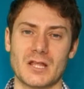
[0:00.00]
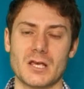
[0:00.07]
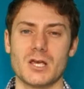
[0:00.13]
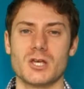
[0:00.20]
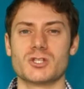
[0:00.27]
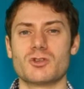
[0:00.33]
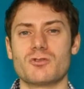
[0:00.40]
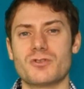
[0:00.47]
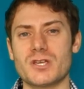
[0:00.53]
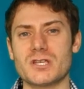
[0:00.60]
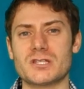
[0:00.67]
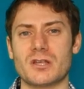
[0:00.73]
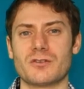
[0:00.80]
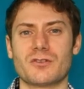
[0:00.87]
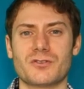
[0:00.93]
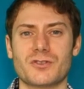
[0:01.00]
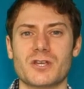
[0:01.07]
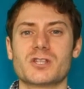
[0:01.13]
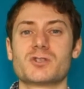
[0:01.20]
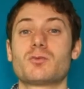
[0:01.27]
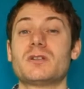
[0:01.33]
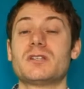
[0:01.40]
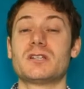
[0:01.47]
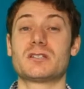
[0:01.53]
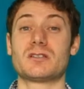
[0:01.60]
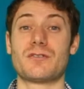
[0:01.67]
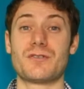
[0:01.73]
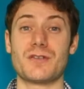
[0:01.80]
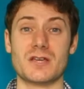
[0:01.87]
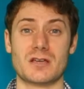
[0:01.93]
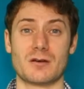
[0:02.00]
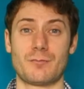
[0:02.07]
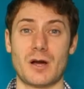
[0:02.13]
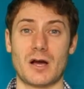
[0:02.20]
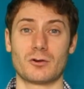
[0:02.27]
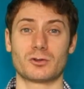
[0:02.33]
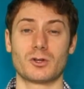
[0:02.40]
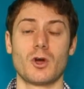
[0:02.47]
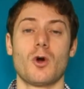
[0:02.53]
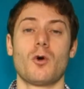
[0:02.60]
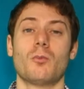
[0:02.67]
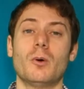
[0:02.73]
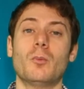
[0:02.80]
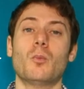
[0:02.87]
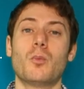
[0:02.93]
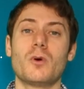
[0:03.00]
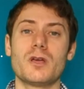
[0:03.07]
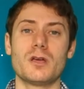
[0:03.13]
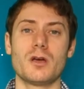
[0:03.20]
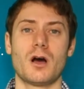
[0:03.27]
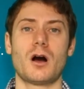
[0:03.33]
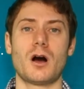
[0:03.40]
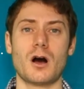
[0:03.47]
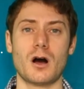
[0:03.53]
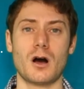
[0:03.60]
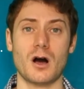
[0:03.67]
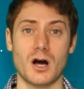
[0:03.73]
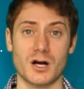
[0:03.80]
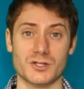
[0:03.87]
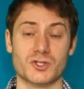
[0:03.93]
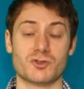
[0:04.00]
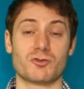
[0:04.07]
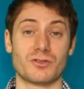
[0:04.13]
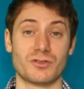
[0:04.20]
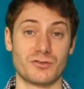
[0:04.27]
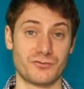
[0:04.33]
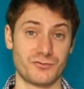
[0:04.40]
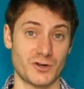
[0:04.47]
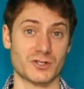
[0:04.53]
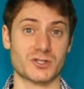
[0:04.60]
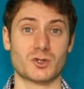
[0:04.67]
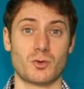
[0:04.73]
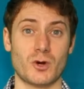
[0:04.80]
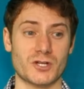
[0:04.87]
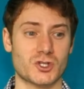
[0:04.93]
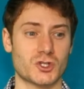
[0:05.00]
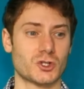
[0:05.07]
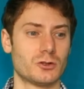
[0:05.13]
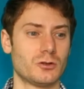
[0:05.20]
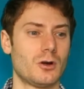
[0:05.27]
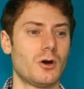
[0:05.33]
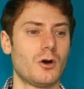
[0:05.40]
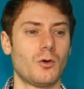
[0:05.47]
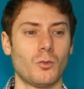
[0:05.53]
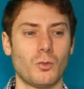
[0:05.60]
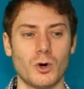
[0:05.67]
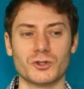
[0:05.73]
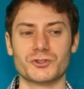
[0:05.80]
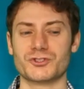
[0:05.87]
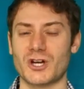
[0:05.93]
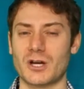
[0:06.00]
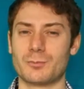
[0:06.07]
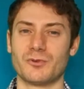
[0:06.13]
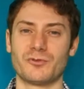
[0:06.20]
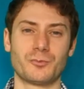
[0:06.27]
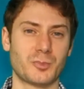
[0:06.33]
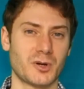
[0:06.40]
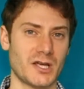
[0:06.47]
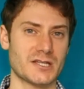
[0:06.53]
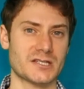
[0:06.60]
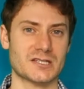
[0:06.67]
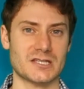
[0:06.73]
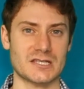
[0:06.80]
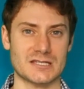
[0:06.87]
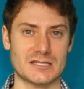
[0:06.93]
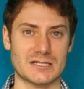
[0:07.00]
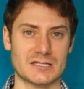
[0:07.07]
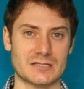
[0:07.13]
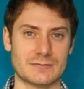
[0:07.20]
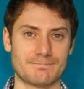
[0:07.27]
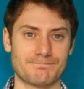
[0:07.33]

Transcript: So these are the things we need to think about when we are answering the first question, what type of place is it?